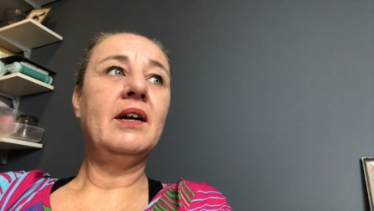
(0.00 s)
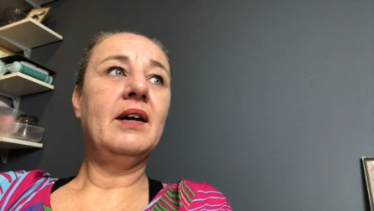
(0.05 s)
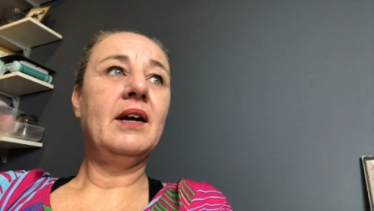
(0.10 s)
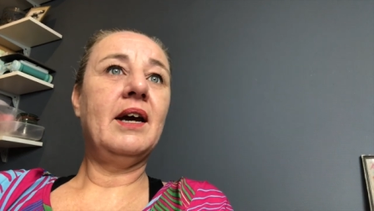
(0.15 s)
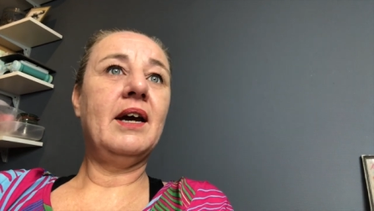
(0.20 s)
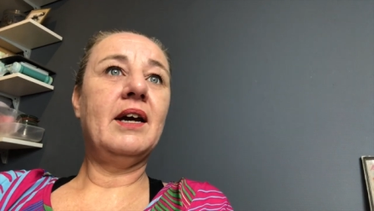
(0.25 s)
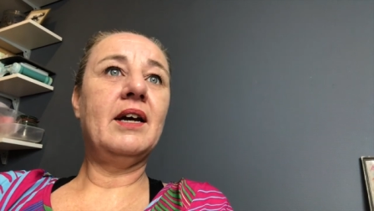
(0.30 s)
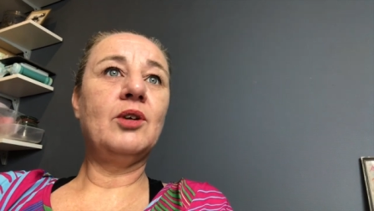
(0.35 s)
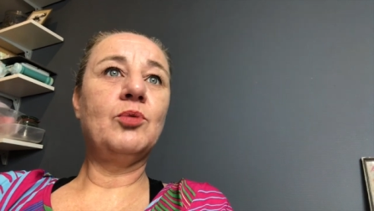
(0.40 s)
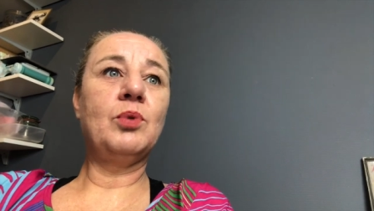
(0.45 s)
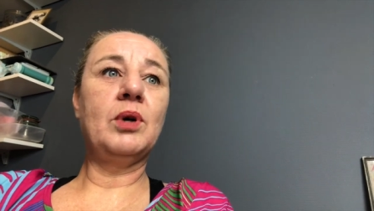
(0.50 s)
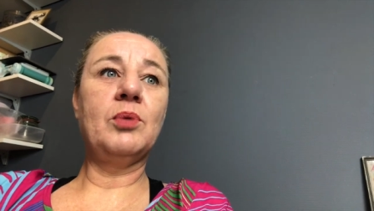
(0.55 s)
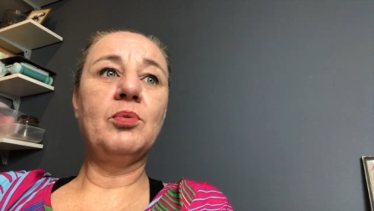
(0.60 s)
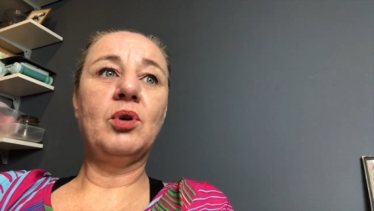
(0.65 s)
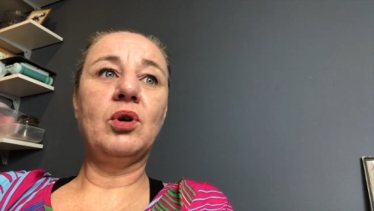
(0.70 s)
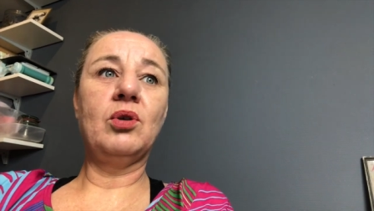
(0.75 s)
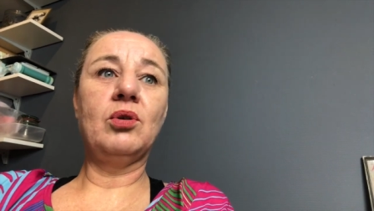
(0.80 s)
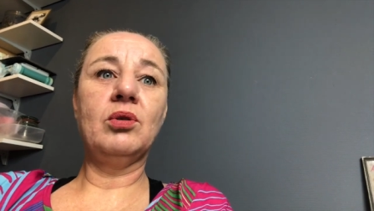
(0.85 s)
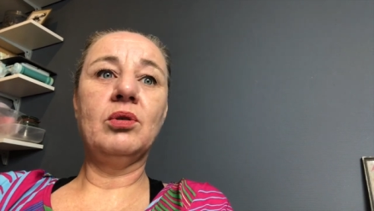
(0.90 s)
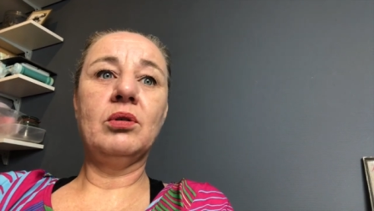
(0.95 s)
and we
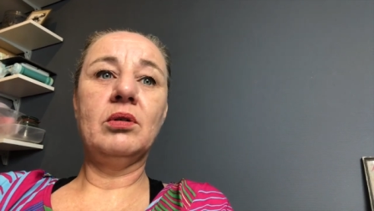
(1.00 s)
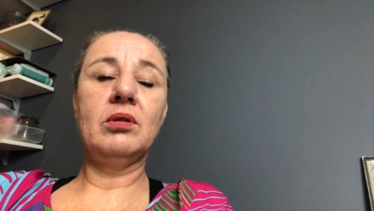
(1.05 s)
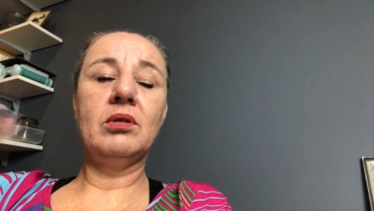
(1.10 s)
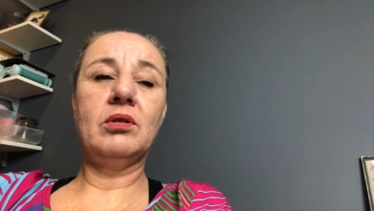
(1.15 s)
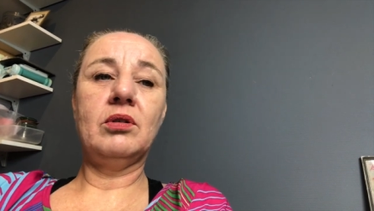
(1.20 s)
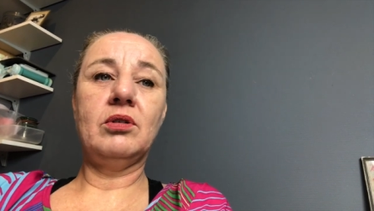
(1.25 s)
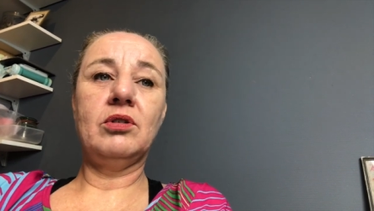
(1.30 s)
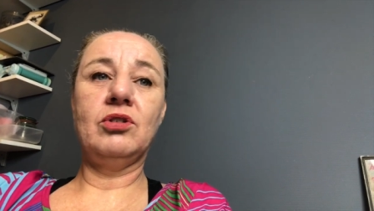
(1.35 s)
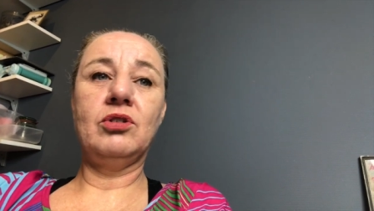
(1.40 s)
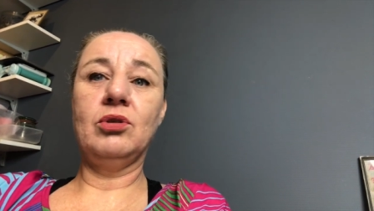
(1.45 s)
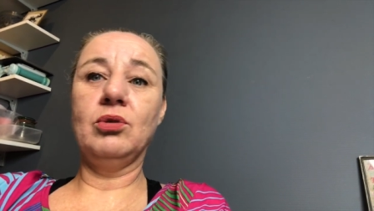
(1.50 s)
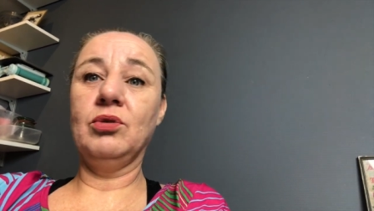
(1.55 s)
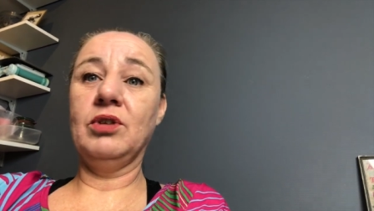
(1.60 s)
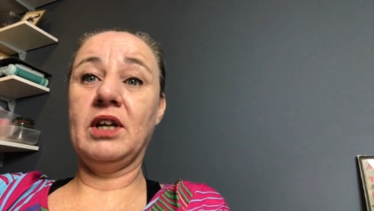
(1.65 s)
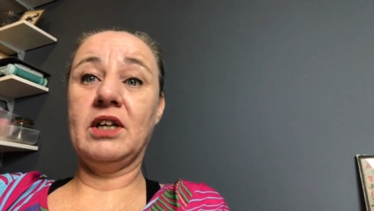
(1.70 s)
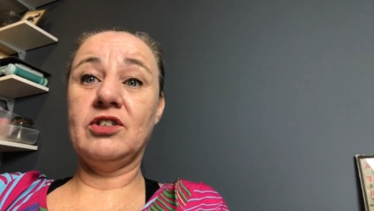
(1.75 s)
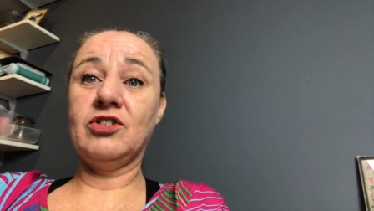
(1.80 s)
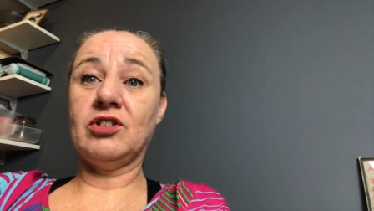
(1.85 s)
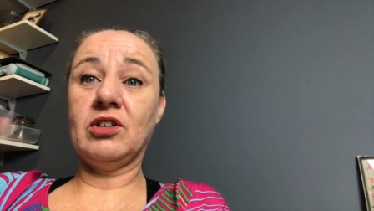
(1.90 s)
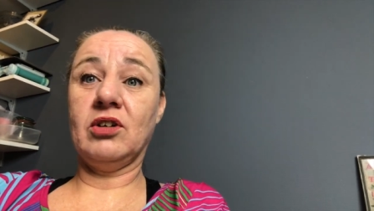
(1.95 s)
will do
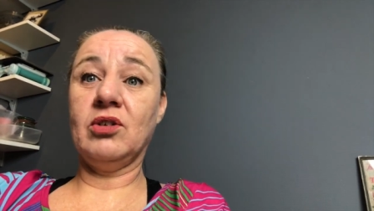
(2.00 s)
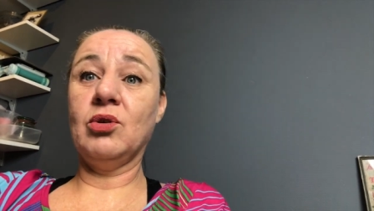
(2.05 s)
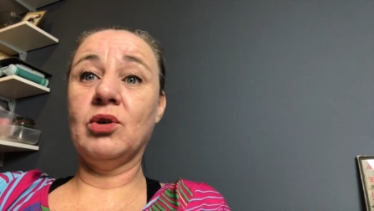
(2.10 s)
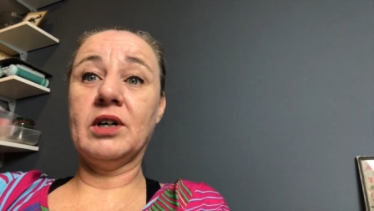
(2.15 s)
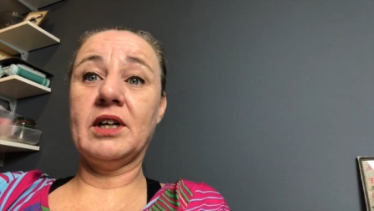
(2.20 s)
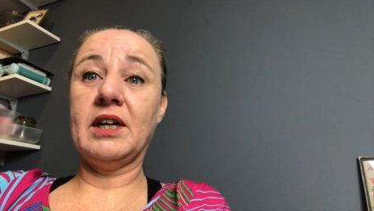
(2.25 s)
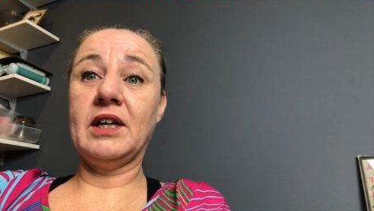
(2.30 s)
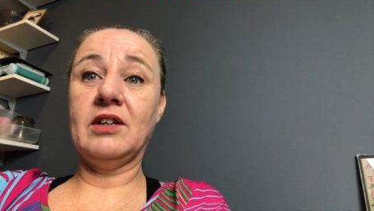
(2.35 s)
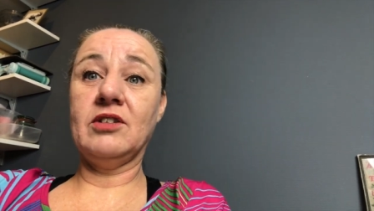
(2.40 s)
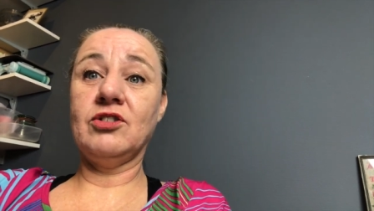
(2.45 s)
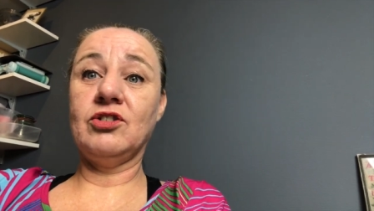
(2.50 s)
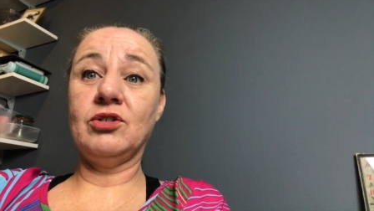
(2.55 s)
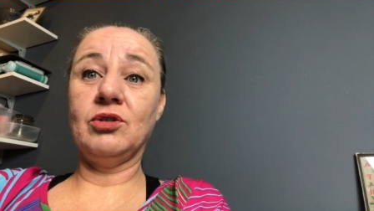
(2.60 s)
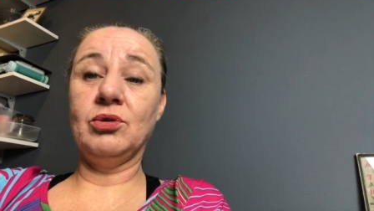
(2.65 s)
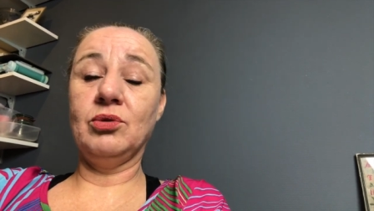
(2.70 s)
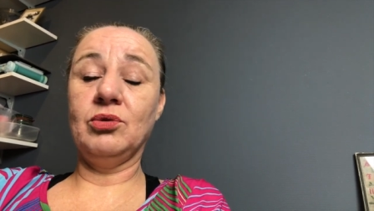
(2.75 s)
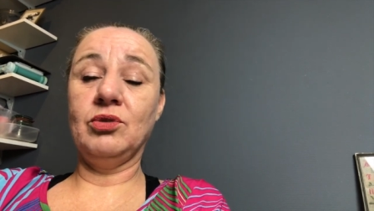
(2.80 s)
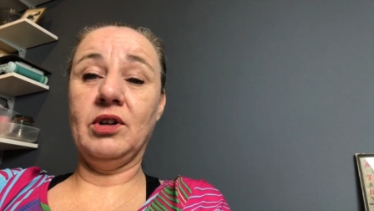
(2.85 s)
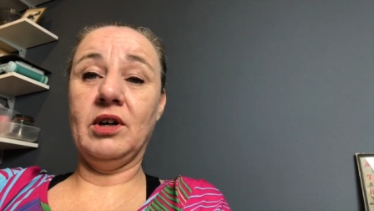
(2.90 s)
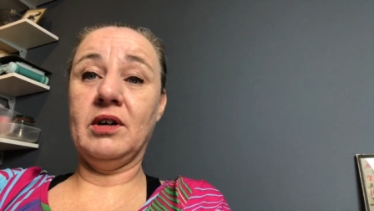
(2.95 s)
this according
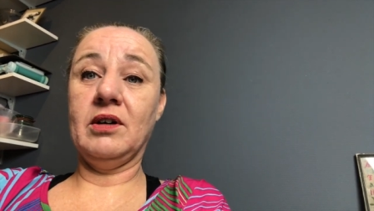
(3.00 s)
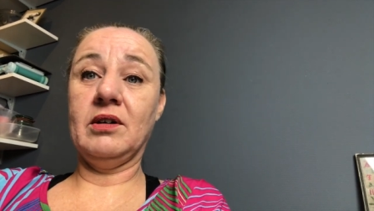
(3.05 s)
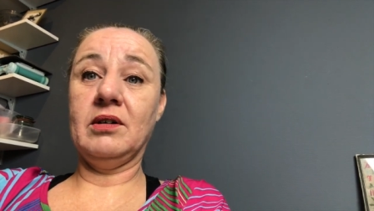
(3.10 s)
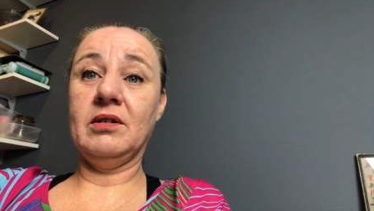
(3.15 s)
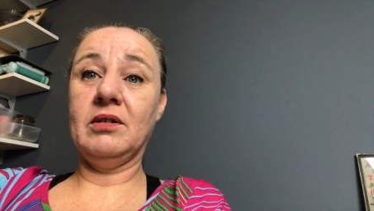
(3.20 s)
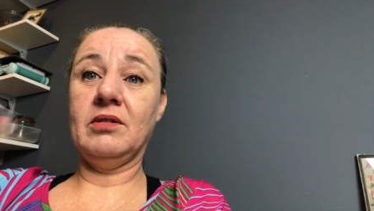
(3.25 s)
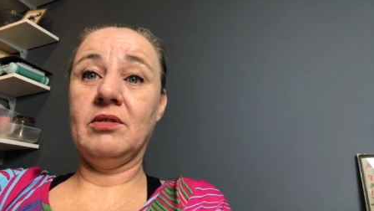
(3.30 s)
to the